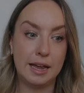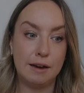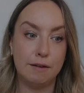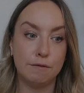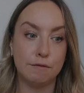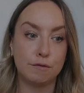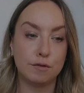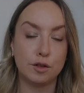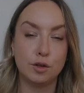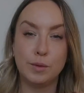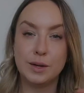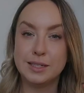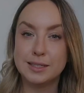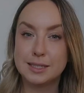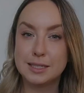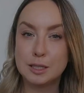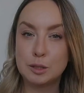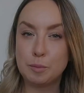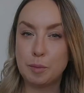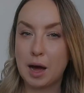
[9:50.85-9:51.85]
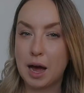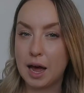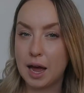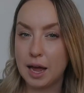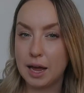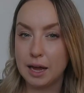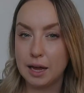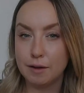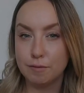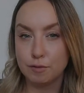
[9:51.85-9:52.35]
influenced
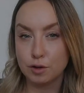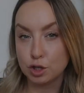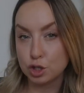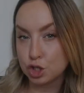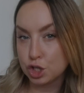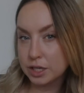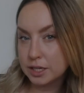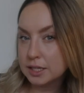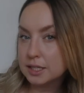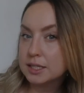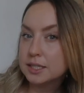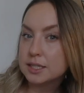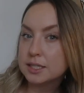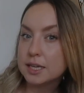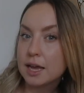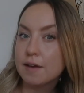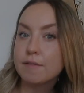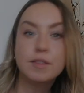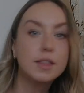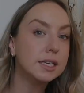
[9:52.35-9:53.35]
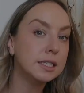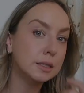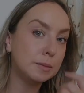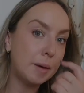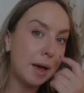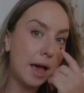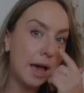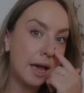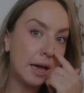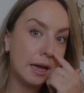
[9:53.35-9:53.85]
by versions of this
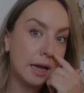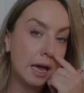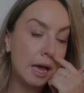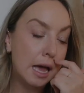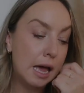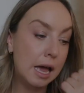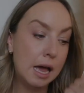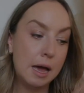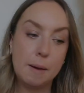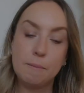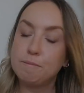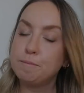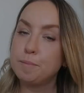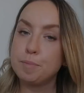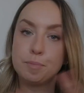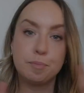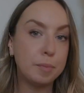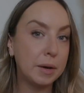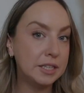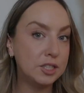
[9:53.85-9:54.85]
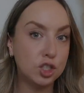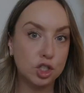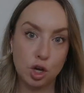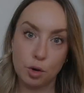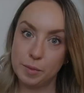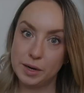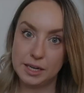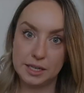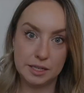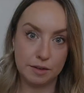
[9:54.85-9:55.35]
bag by
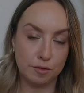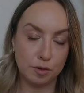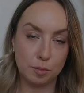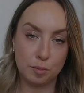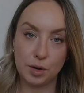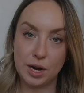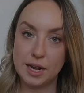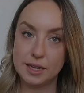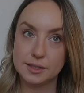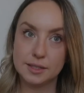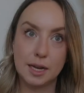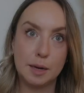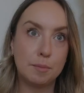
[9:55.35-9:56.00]
so many different brands.